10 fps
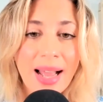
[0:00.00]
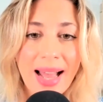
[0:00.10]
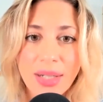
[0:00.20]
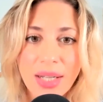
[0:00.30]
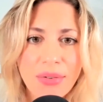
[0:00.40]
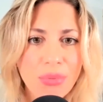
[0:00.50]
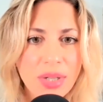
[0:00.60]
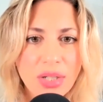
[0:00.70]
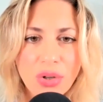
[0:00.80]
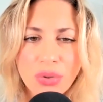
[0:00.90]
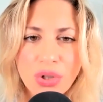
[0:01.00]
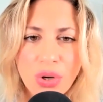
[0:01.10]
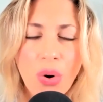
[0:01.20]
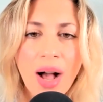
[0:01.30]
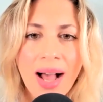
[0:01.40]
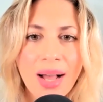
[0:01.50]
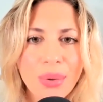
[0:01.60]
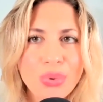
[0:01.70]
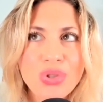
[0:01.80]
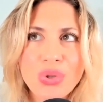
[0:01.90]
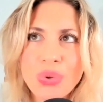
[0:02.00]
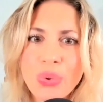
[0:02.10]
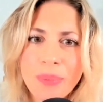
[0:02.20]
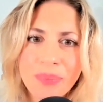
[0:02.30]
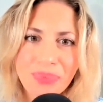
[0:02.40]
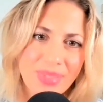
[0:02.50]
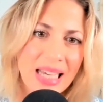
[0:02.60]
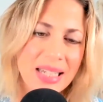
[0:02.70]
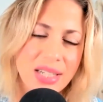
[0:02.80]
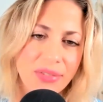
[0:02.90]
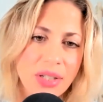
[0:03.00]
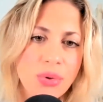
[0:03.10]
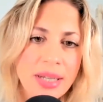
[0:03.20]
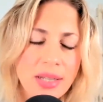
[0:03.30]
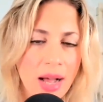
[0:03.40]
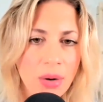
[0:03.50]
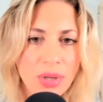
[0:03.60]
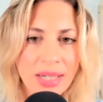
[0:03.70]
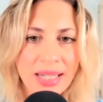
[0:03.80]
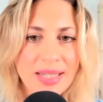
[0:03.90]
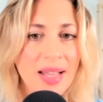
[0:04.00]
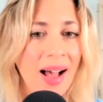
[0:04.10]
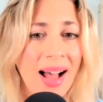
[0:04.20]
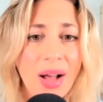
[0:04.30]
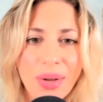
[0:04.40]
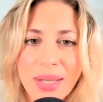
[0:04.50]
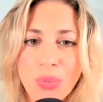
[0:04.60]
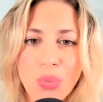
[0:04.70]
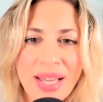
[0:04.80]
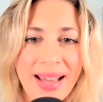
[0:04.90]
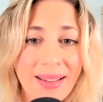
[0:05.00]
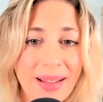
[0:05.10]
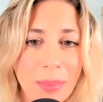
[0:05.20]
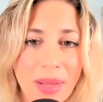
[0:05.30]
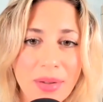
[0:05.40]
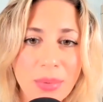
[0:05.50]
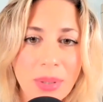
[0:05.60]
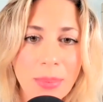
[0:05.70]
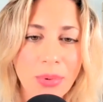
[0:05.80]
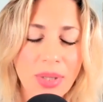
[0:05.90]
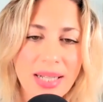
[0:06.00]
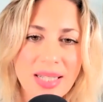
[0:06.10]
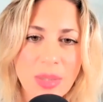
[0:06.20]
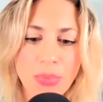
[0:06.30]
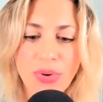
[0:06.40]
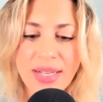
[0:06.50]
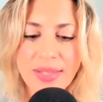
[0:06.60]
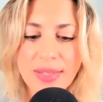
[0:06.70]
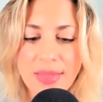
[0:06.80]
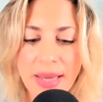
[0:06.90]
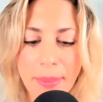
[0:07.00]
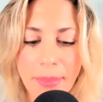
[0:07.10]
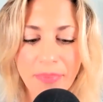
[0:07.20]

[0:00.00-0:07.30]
And if we don't know how to individuate our needs, how can we help other people express them?